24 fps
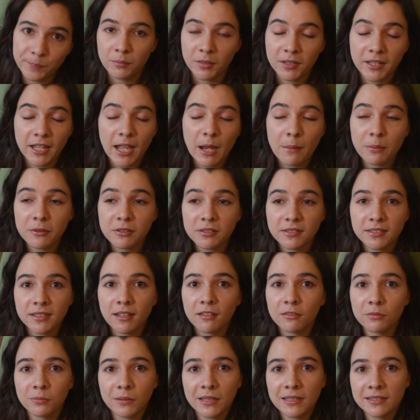But Capital
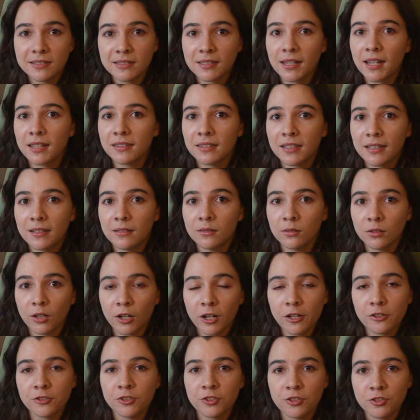Southwest had the
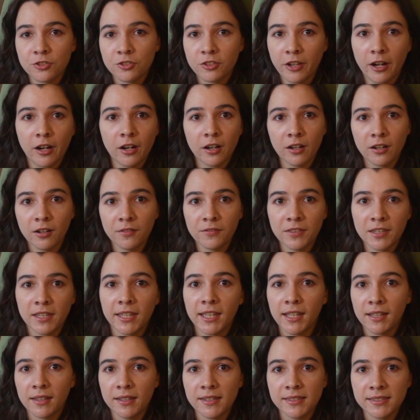largest share of the
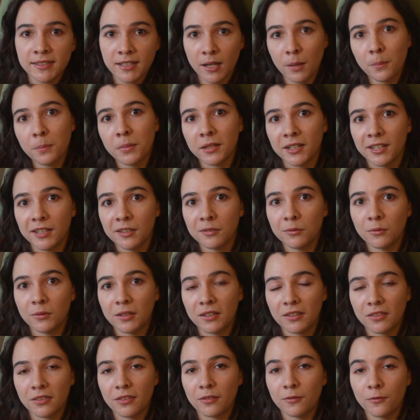Heelys company,
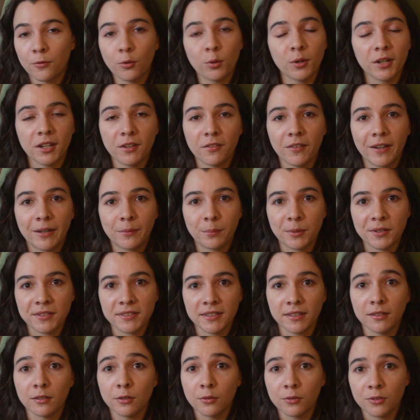with forty-five
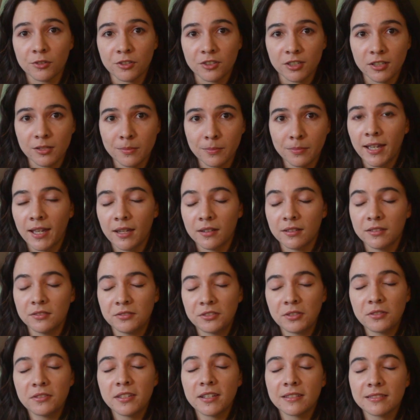percent ownership. And in
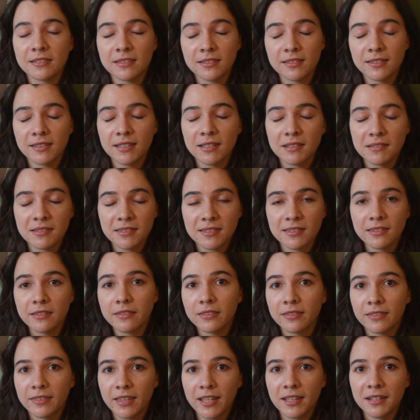two thousand six,
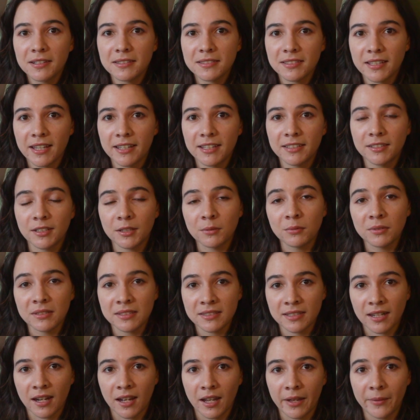they decided it
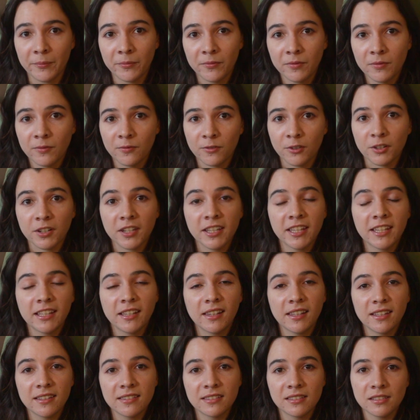was time for
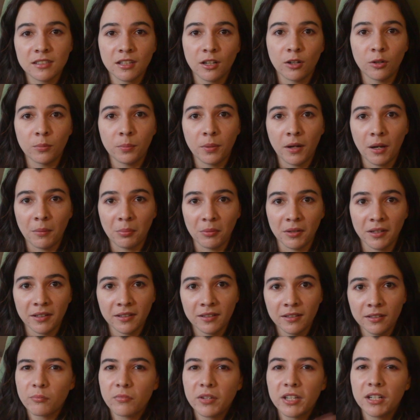Heelys to go
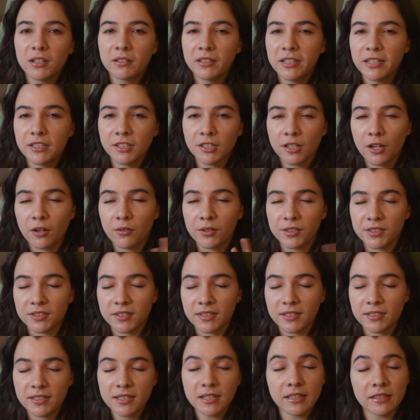public. We don't need to go into
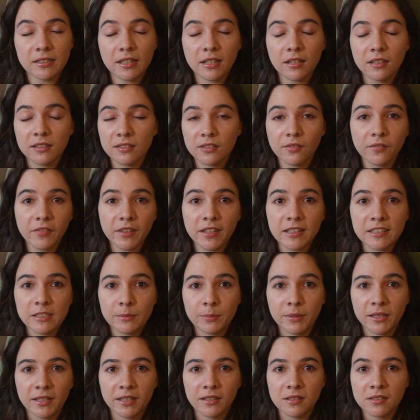the details of this
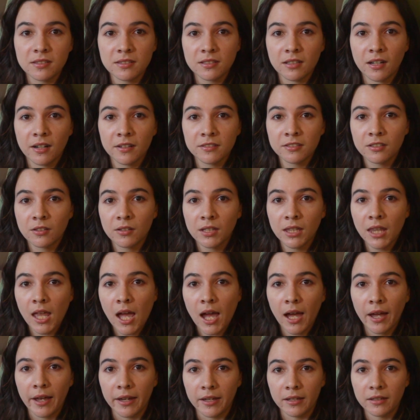because stocks are a
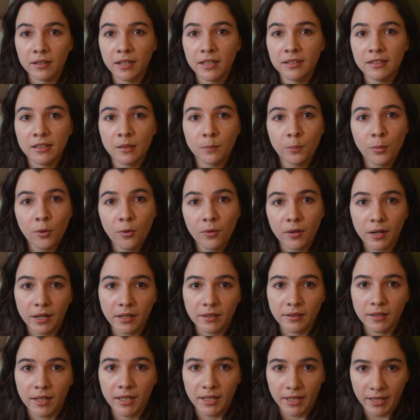lie and they're
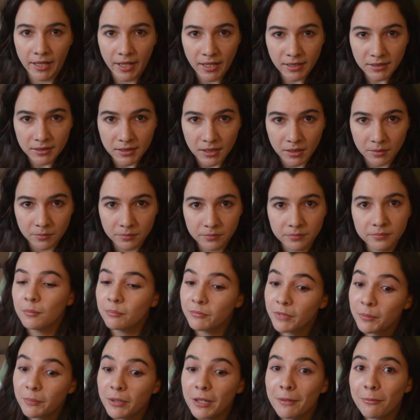boring and I hate them.
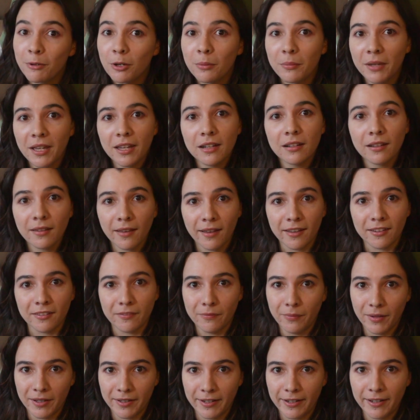But people made a lot
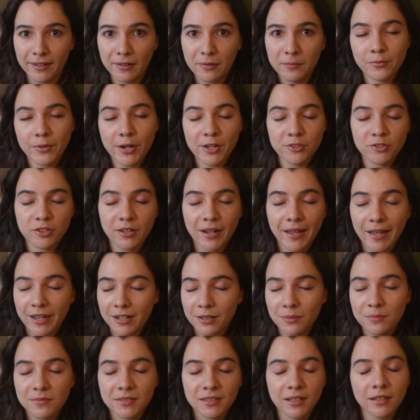of money. Roger
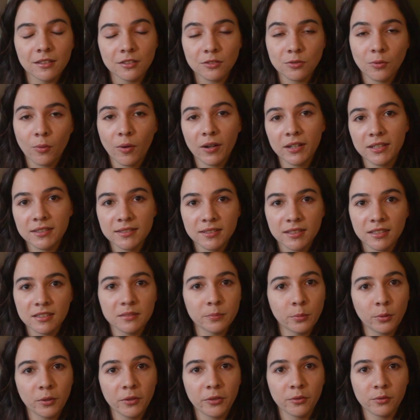Adams got twenty-six
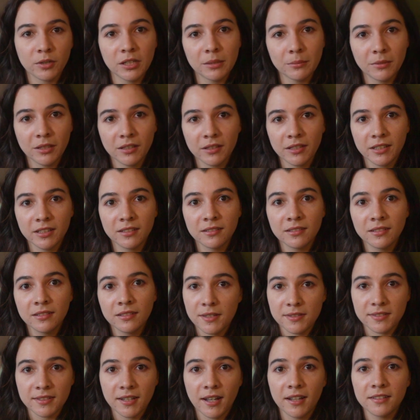point three million dollars.
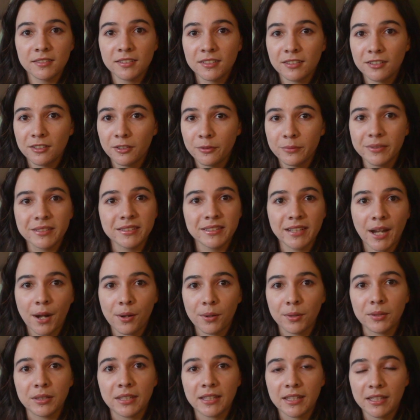His cousin, who was now
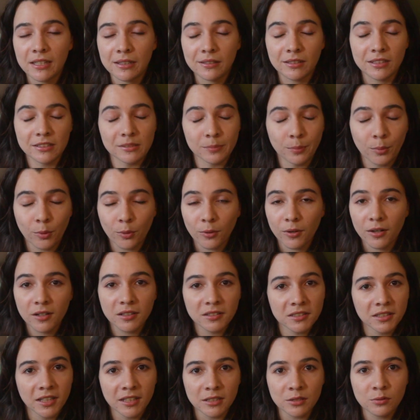on the Heelys
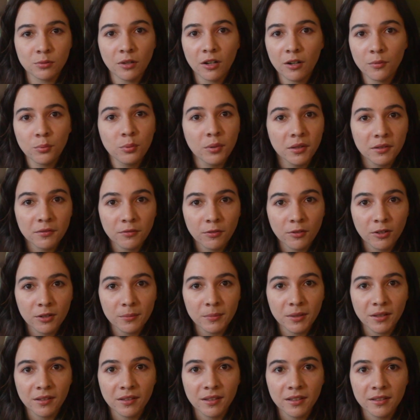board, got twelve point four
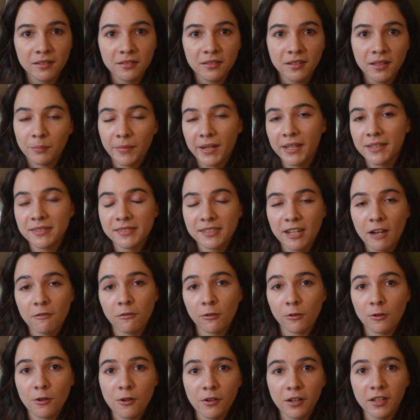million dollars. Mike
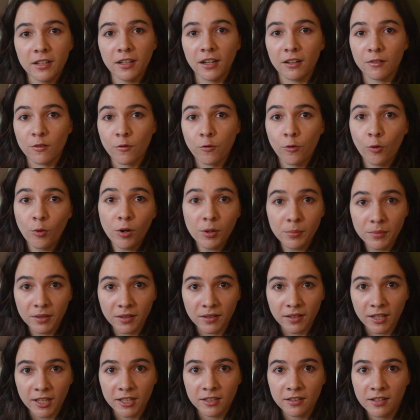Staffaroni got four
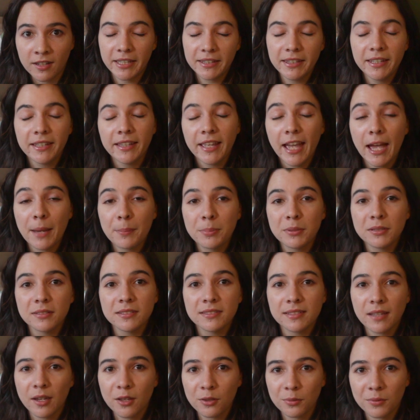million dollars. And the Capital
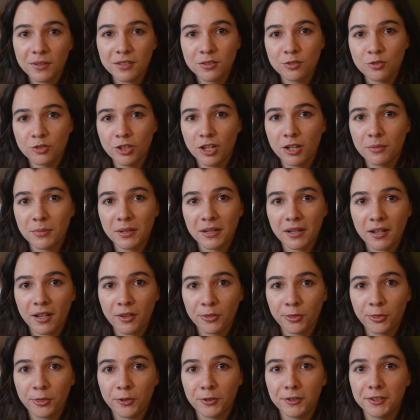Southwest chairman
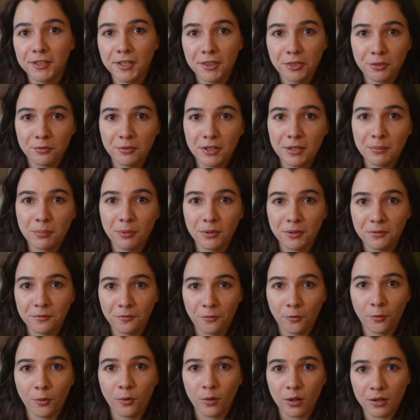got thirty-three
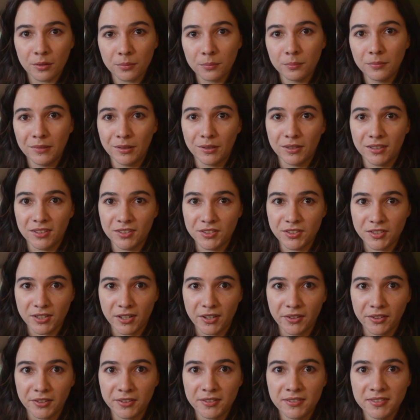point four million
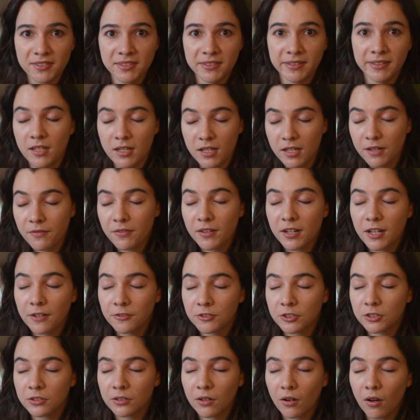dollars. Even
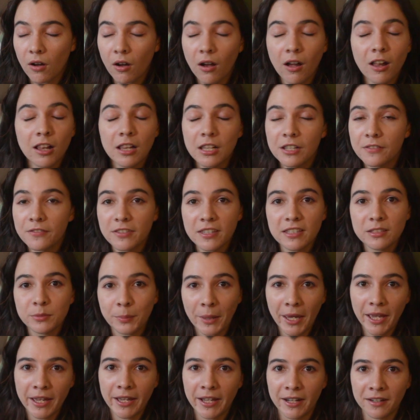after all of these
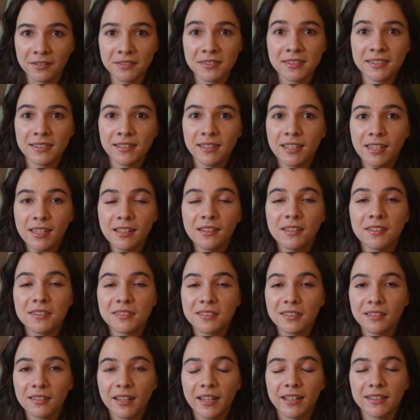payouts, Heelys
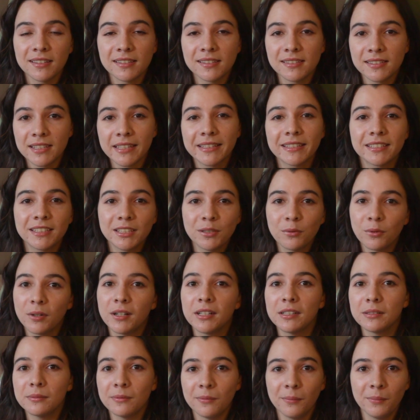still had
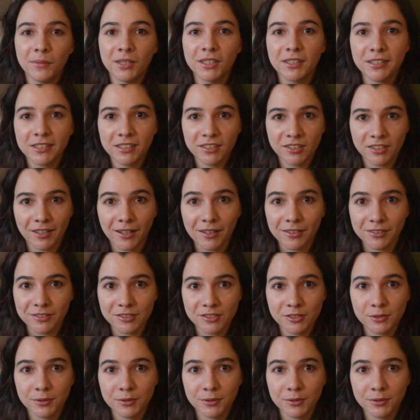sixty-one million dollars